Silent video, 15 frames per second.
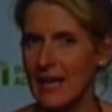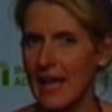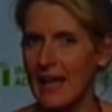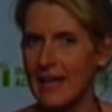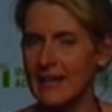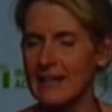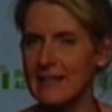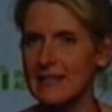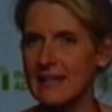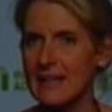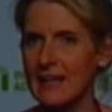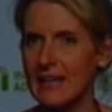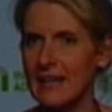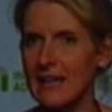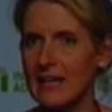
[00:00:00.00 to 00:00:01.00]
And
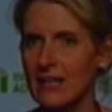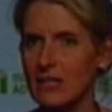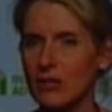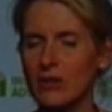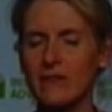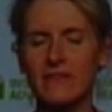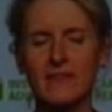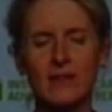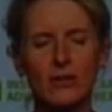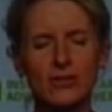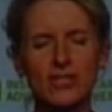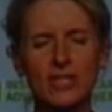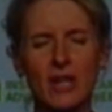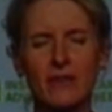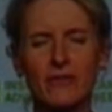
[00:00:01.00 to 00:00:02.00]
you could see her
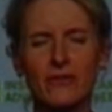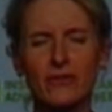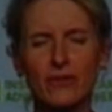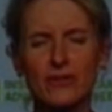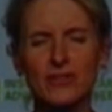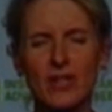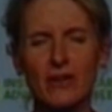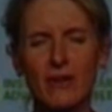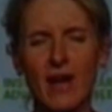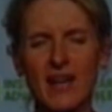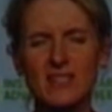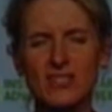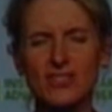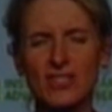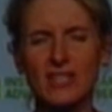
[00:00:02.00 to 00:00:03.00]
sort of shut her
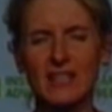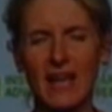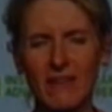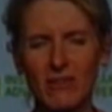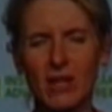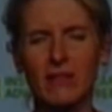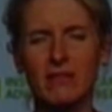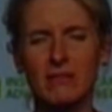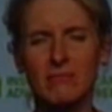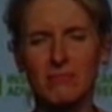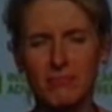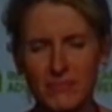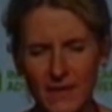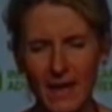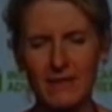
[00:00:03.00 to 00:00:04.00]
eyes, and she gave it a
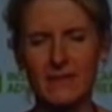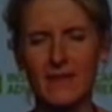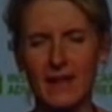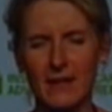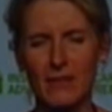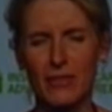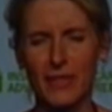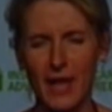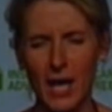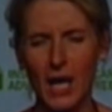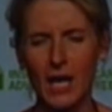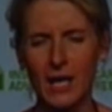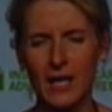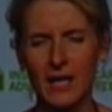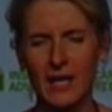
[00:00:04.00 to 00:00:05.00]
10-second
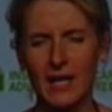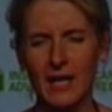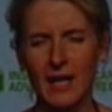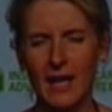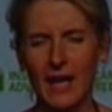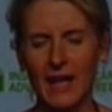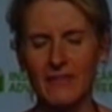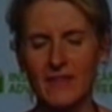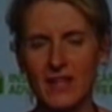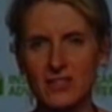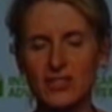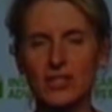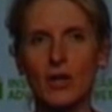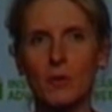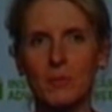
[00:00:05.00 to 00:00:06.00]
think. And then
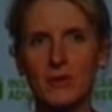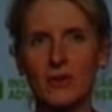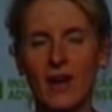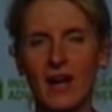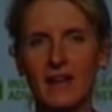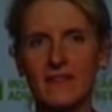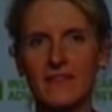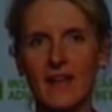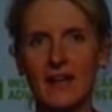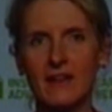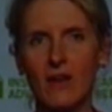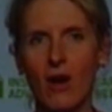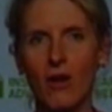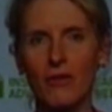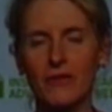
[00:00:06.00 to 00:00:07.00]
she opened her eyes,
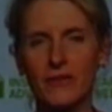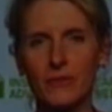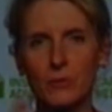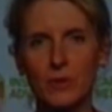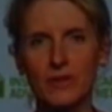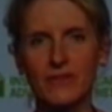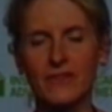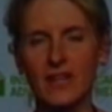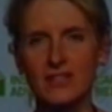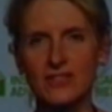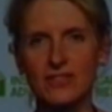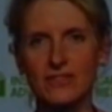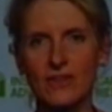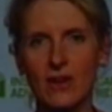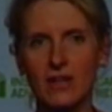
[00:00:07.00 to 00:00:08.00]
and all this
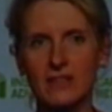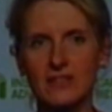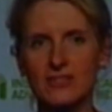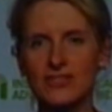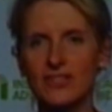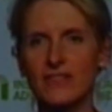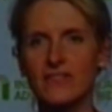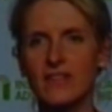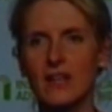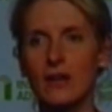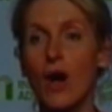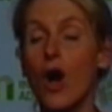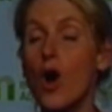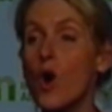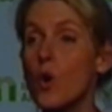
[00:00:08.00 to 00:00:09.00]
realization dawned, and she
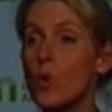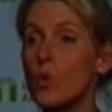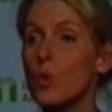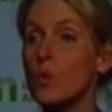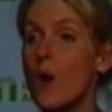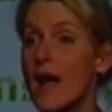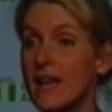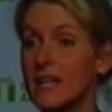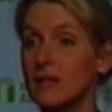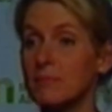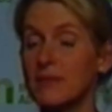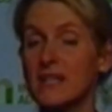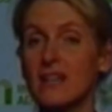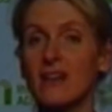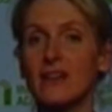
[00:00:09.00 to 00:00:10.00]
said, "Oh, right,
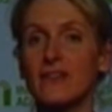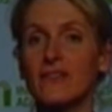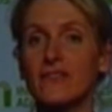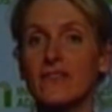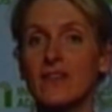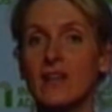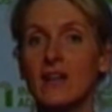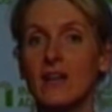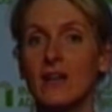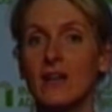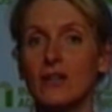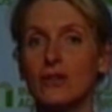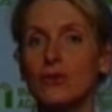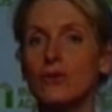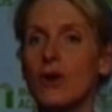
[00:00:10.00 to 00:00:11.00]
because
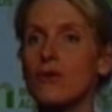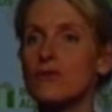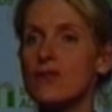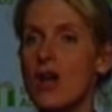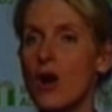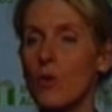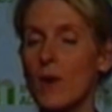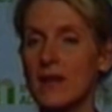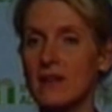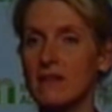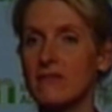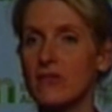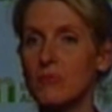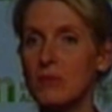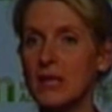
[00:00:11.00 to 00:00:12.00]
you don't know any
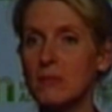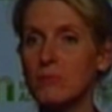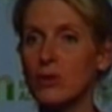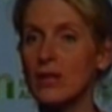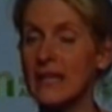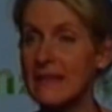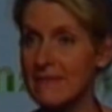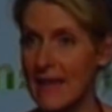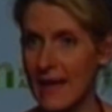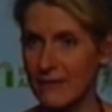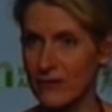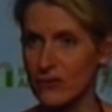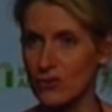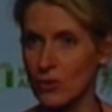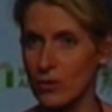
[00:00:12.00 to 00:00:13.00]
of the people in
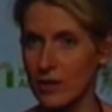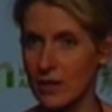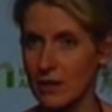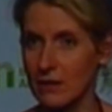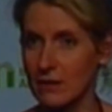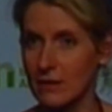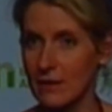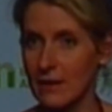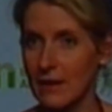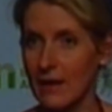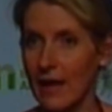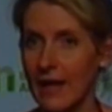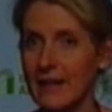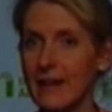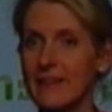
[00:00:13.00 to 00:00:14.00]
that story."
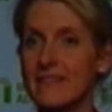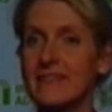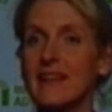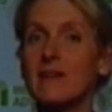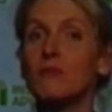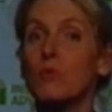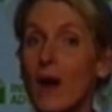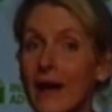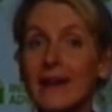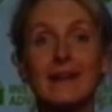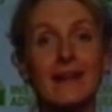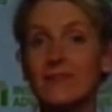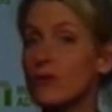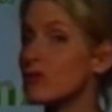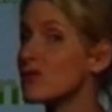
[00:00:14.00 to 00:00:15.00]
And I said,
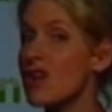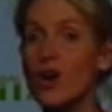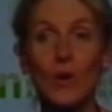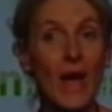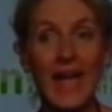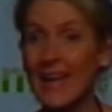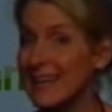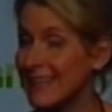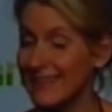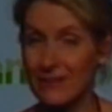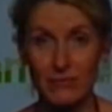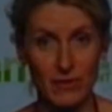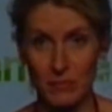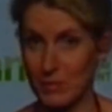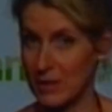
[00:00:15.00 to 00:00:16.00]
"Right, I don't know any
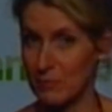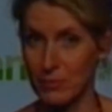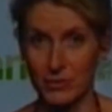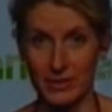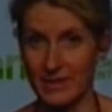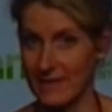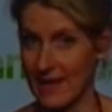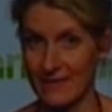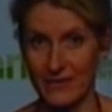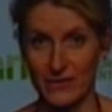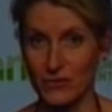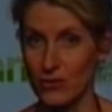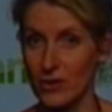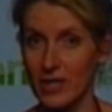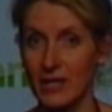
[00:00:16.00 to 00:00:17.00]
of the people in that
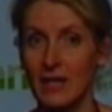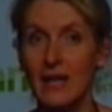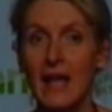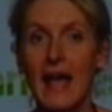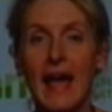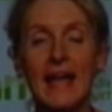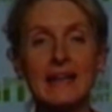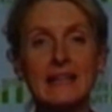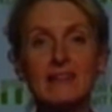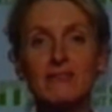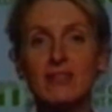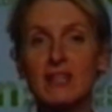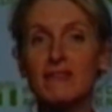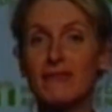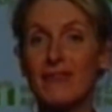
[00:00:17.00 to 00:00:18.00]
story. And
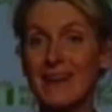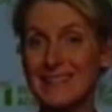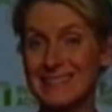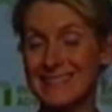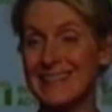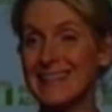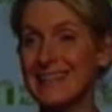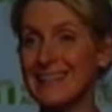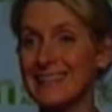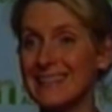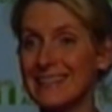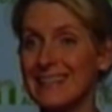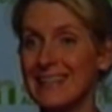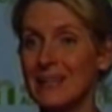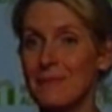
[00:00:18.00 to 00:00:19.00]
even if I
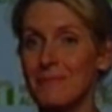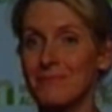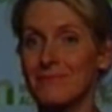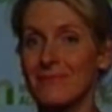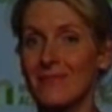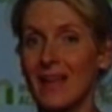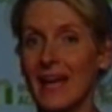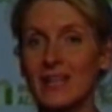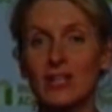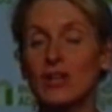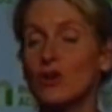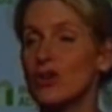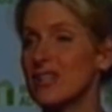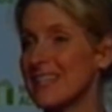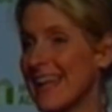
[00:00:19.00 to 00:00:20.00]
did, I
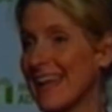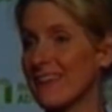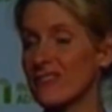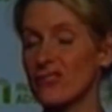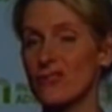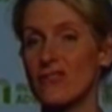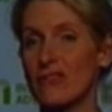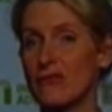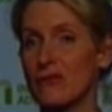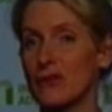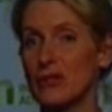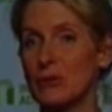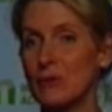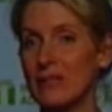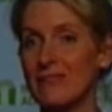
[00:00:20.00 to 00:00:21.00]
couldn't answer this for
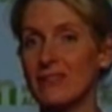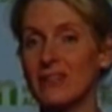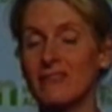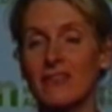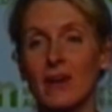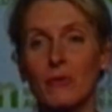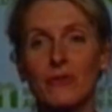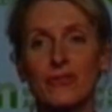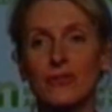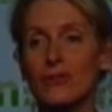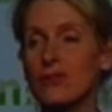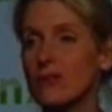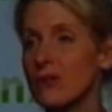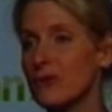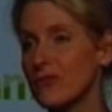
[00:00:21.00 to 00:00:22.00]
you. Even if I was your
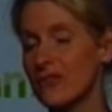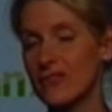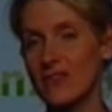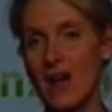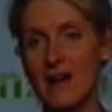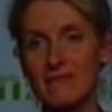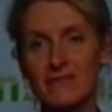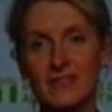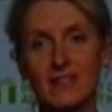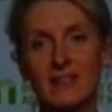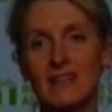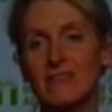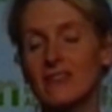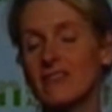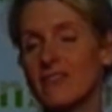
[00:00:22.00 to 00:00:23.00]
closest
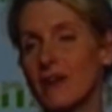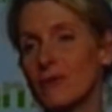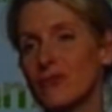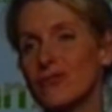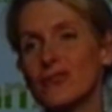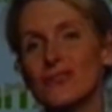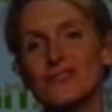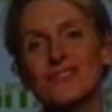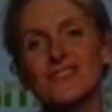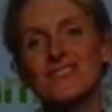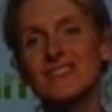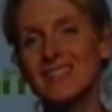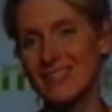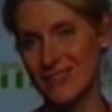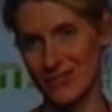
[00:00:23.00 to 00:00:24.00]
confidant, even if I was your
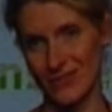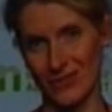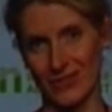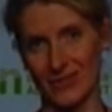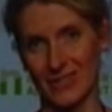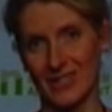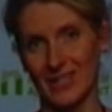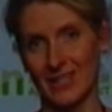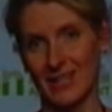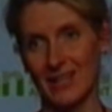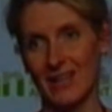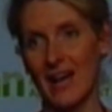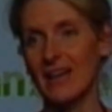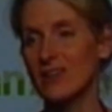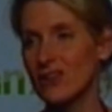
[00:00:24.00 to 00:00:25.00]
sister,
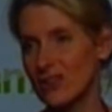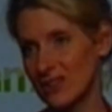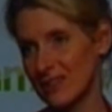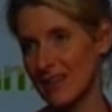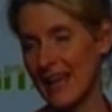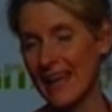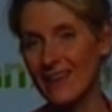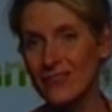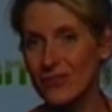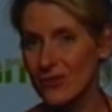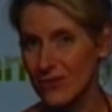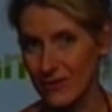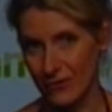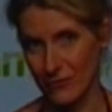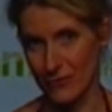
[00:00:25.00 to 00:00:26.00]
I couldn't
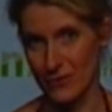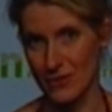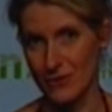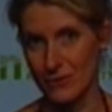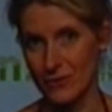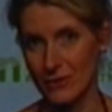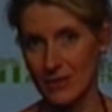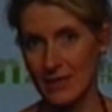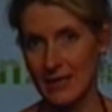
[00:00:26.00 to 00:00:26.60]
answer this for you."